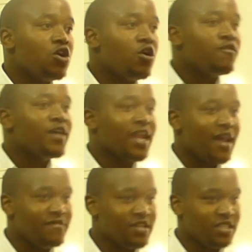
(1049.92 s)
of
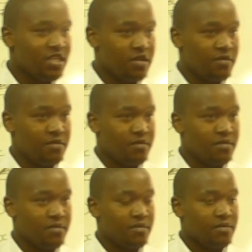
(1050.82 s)
gravity.
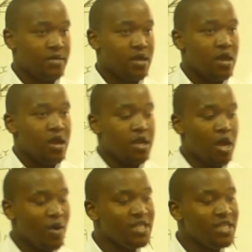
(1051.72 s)
Now,